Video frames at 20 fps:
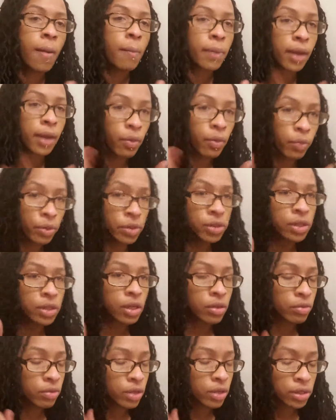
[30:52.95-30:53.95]
But I will tell
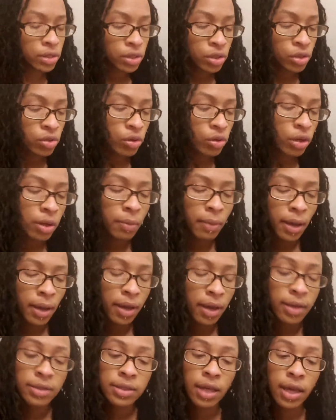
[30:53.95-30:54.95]
you this: it's triggered
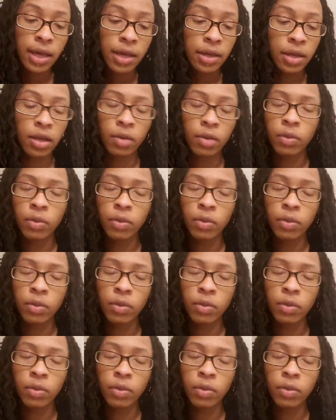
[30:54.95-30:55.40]
by anxiety.